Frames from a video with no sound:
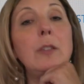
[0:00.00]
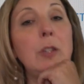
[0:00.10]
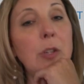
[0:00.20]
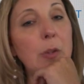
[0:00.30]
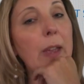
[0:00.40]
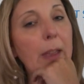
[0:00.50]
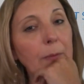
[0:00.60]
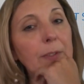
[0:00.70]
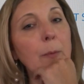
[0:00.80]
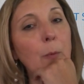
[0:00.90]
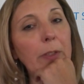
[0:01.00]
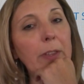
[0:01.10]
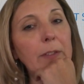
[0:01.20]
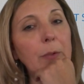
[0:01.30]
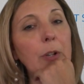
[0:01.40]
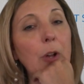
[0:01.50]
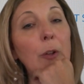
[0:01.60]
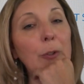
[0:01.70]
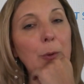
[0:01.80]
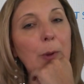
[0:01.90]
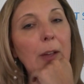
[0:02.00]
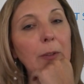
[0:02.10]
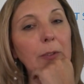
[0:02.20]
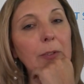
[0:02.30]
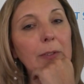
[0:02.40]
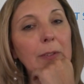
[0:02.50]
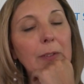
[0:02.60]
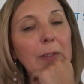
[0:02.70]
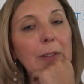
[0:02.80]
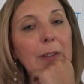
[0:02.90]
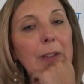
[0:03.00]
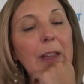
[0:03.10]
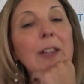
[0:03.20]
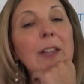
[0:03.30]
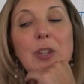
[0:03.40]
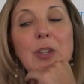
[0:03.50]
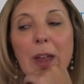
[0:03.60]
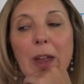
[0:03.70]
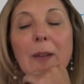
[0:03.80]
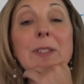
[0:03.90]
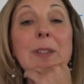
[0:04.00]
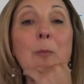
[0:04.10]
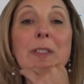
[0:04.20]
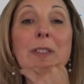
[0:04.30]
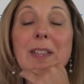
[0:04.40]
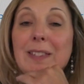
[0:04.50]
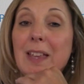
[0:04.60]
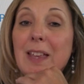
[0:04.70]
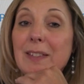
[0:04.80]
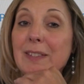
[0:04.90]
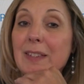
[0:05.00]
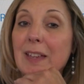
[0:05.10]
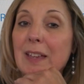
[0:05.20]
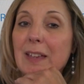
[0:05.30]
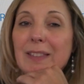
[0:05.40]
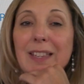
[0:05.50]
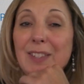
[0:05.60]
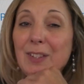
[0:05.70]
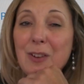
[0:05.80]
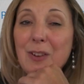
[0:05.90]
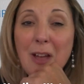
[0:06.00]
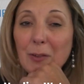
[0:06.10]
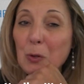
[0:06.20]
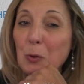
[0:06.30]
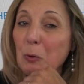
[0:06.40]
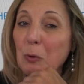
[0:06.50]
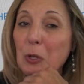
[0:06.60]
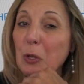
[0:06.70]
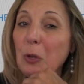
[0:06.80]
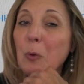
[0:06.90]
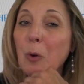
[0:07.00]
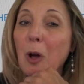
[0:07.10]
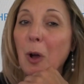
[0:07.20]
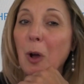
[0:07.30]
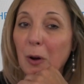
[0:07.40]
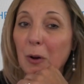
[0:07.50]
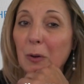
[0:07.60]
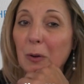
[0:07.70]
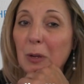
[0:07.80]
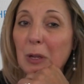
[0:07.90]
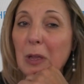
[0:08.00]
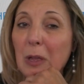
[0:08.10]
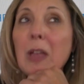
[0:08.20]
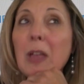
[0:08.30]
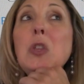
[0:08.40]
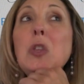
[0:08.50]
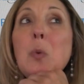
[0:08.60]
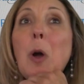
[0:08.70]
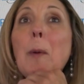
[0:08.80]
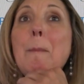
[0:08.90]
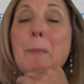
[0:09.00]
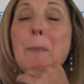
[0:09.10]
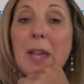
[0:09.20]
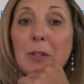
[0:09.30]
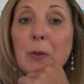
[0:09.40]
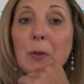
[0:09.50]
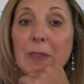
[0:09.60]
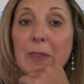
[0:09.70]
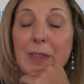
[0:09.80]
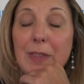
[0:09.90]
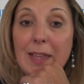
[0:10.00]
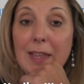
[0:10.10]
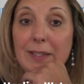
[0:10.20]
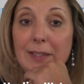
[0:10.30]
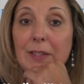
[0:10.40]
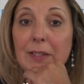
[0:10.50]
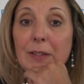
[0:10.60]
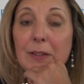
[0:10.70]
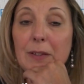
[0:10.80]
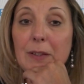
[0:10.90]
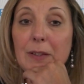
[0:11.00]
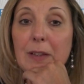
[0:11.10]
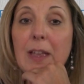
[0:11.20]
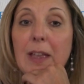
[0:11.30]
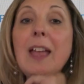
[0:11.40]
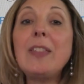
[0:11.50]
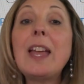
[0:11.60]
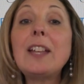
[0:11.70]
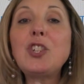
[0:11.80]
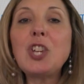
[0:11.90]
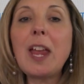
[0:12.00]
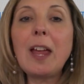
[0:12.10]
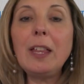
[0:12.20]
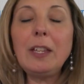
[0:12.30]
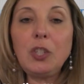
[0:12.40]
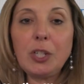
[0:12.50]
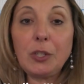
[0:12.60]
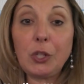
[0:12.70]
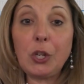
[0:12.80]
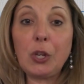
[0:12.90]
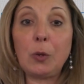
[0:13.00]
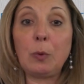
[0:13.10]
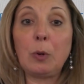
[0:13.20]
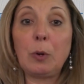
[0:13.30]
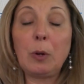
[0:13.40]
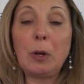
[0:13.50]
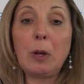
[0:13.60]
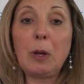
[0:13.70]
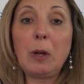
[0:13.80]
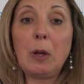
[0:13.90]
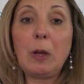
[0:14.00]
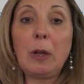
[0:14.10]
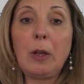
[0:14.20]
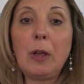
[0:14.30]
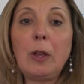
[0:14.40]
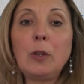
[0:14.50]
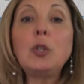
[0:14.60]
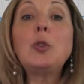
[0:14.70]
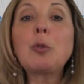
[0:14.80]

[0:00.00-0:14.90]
Do you have someone that's going to call you out? Do you have someone that says, that's not who you are? you are better than this, that challenges you to